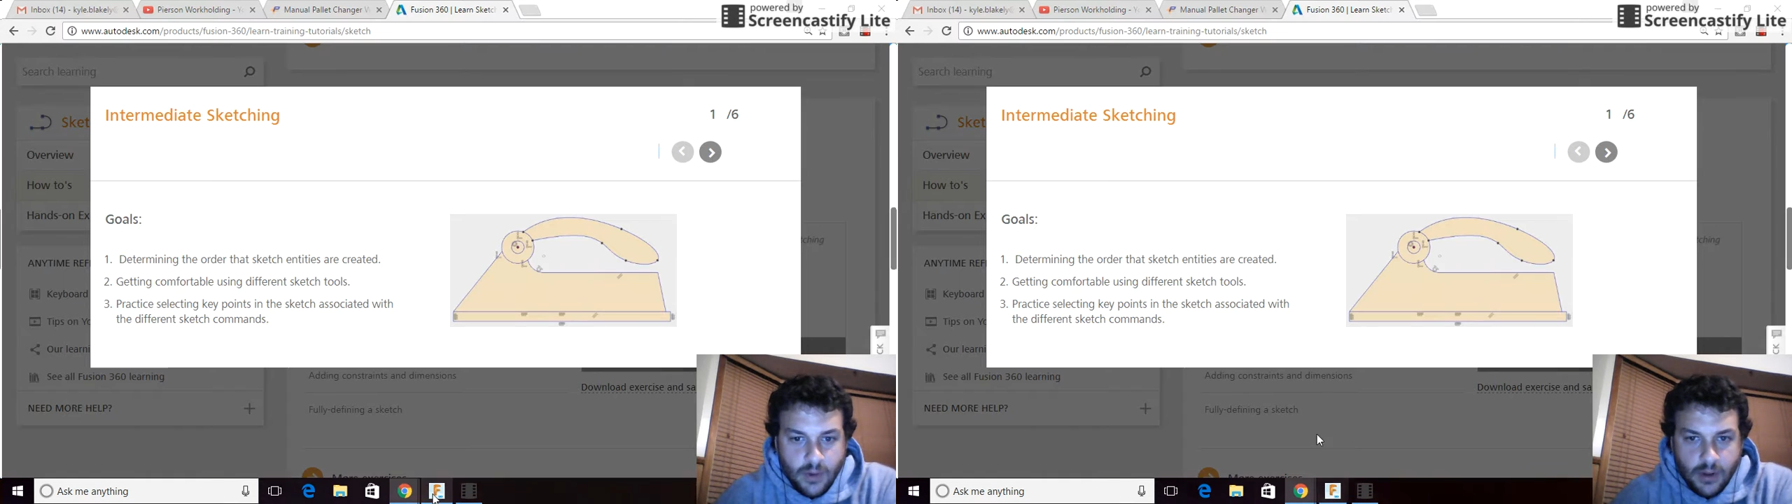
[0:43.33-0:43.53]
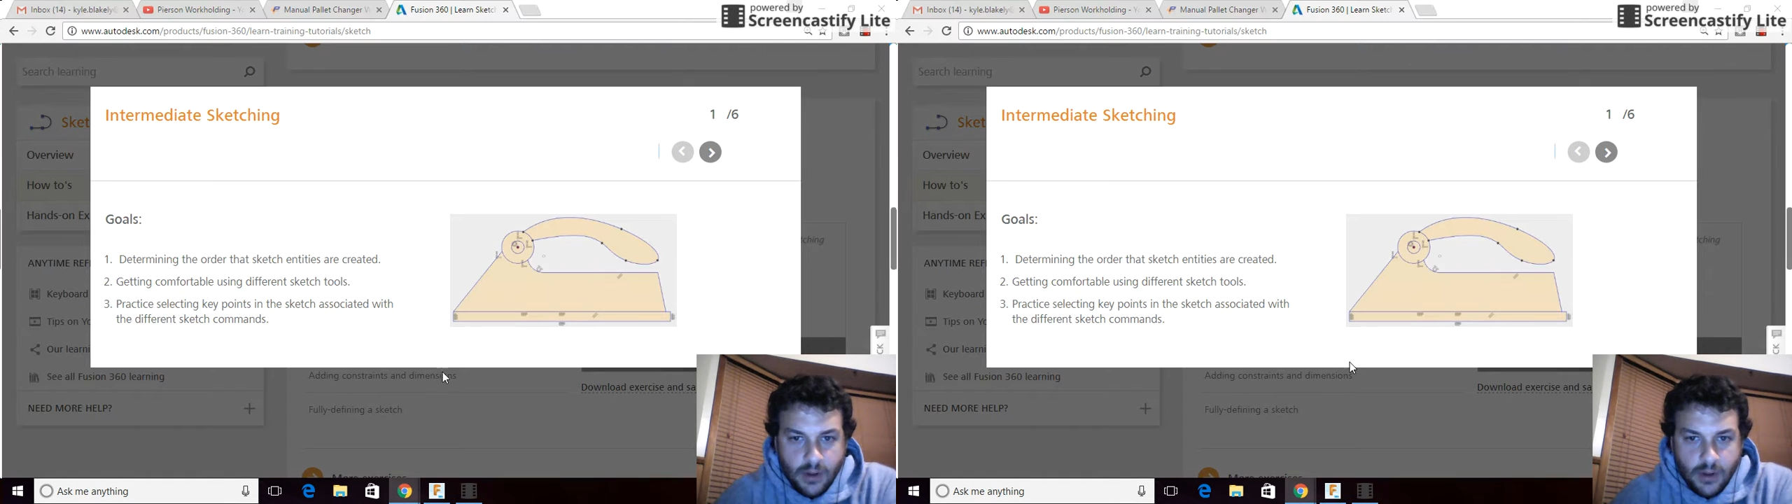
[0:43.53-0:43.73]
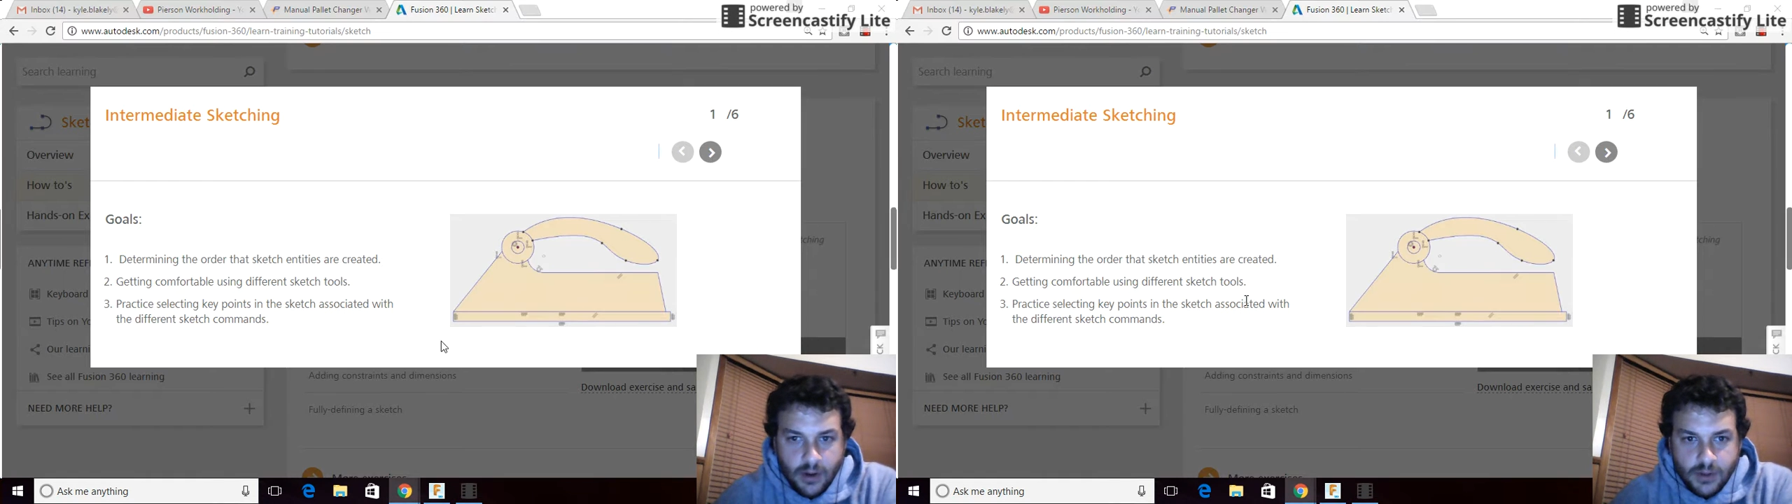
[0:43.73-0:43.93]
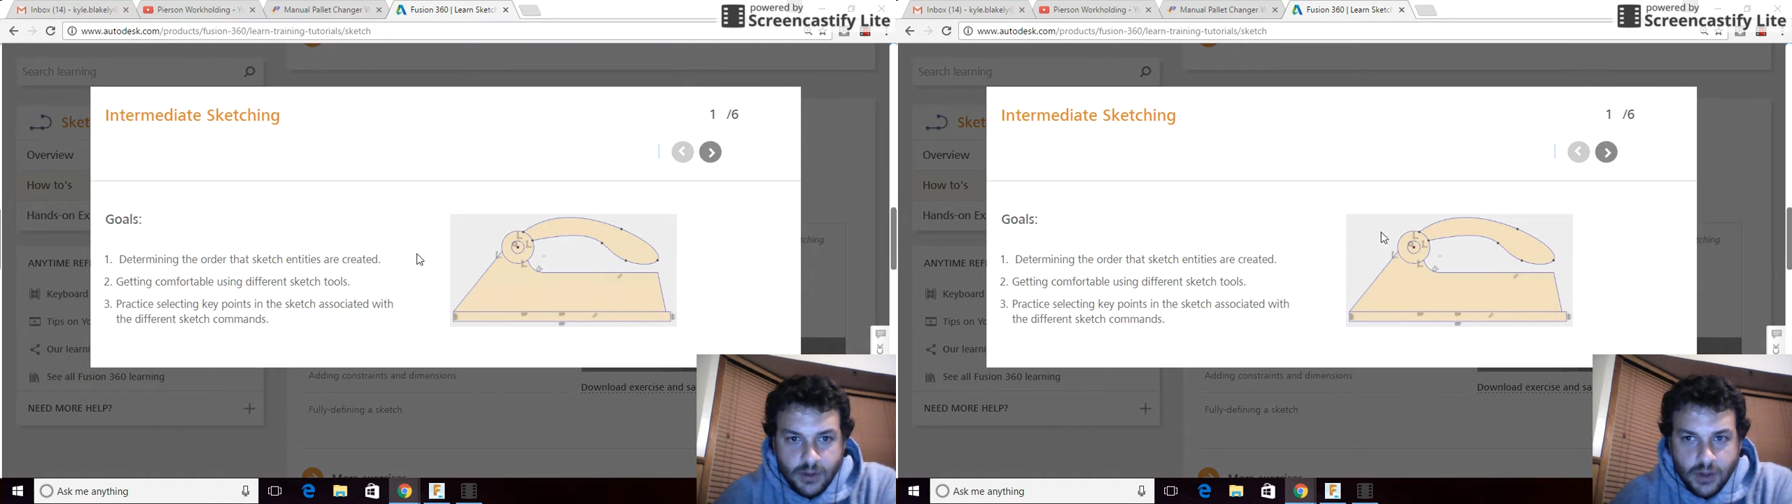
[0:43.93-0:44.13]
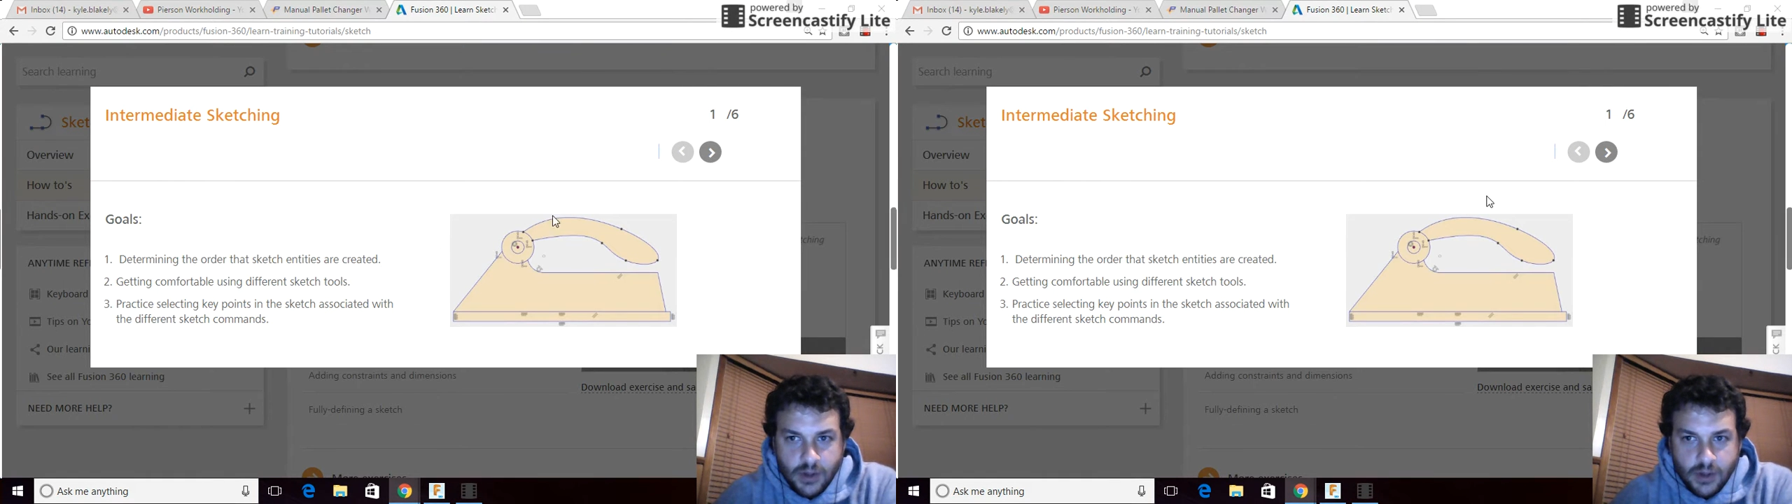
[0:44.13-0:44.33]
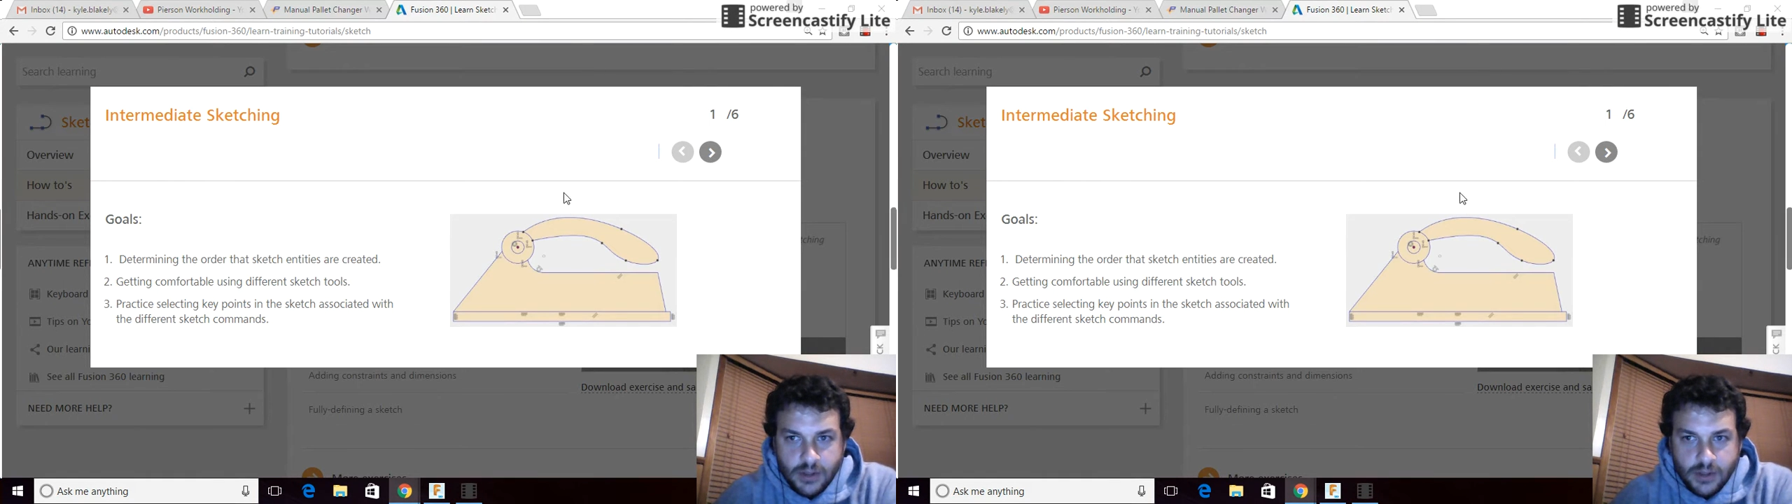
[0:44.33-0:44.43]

look at our instructions,